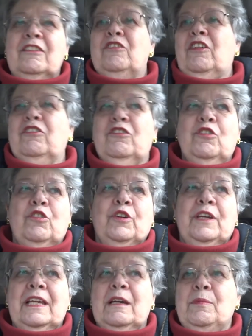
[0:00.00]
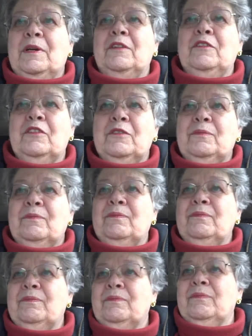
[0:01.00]
just talking about
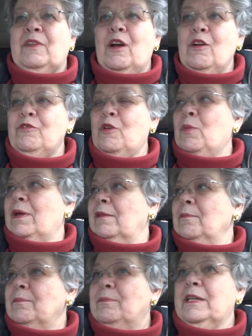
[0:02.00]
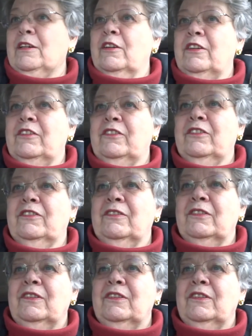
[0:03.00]
overwhelm, because